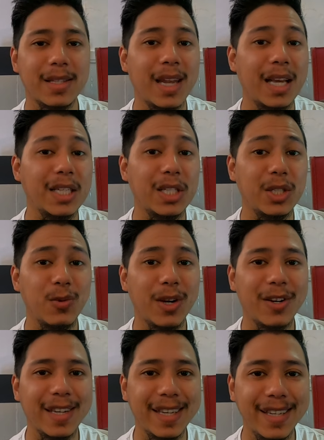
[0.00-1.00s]
Like she's
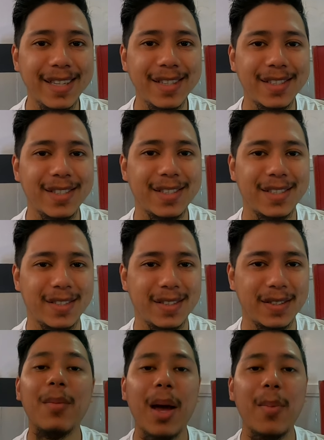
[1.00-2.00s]
wearing heels.
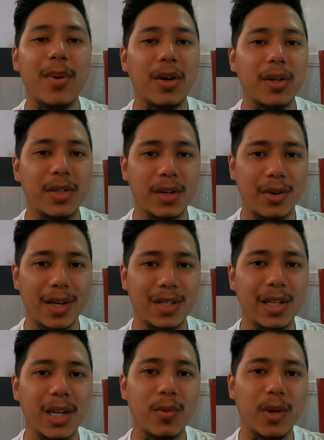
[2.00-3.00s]
Papillons are
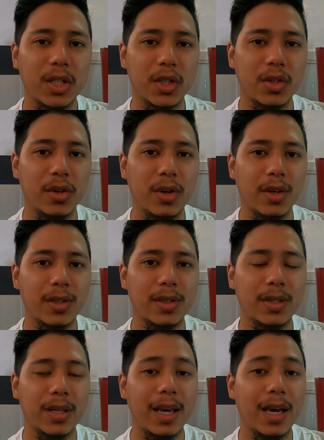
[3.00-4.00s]
excellent
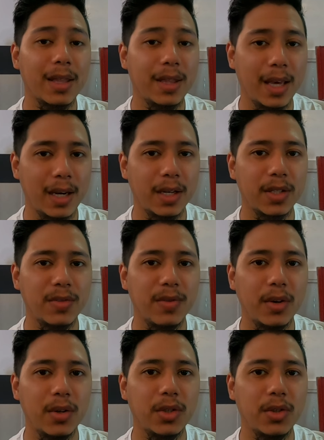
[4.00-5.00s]
watchdogs, and that is
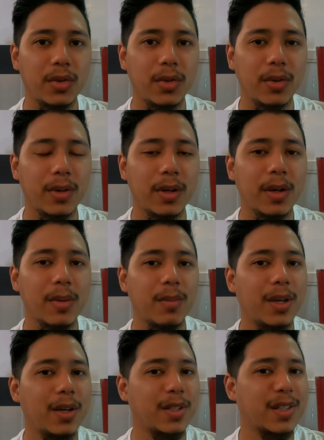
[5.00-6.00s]
very true,
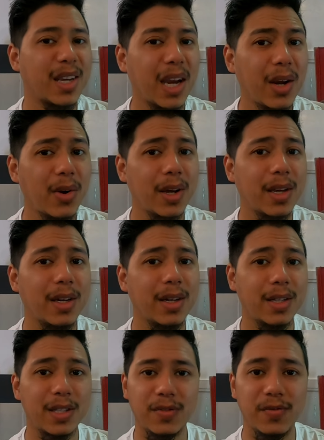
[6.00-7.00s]
because Kaira
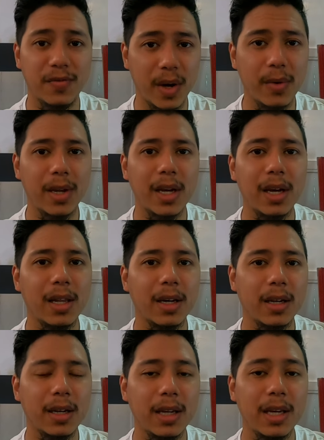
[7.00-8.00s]
here is very
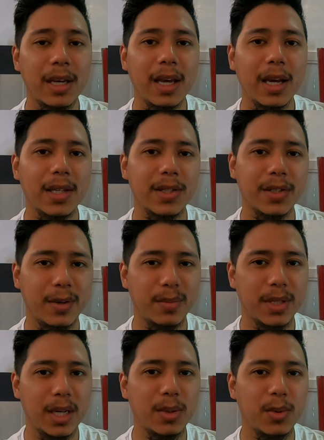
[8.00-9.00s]
alert, and
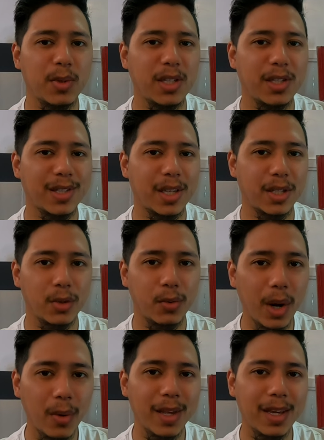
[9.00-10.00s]
sometimes when she starts
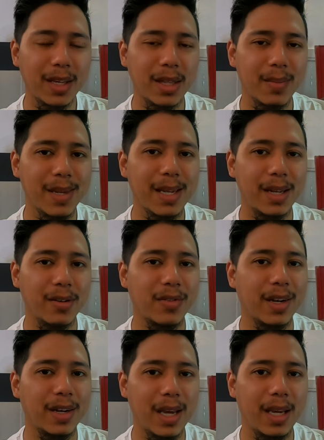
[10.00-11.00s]
growling in the middle of
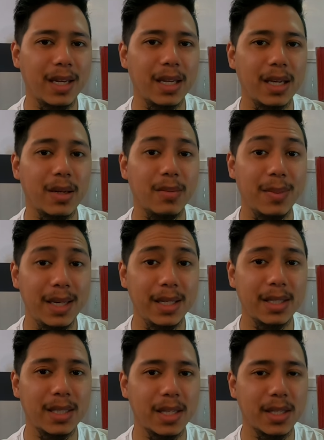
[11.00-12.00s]
the night, it
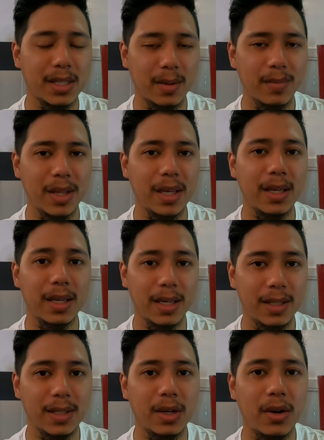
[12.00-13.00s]
means that something
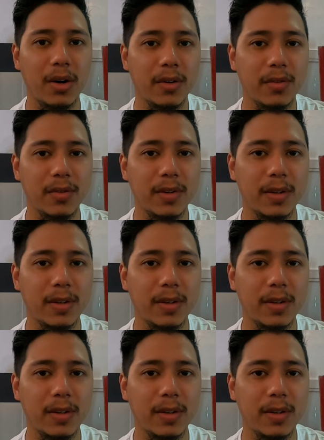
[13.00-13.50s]
is off.